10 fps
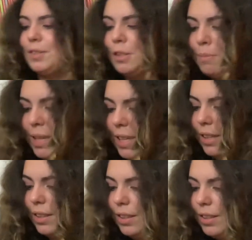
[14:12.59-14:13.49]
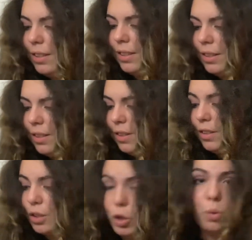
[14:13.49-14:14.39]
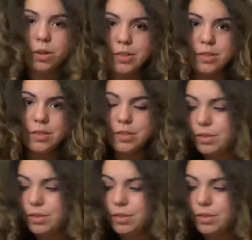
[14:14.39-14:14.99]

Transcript: to be yours.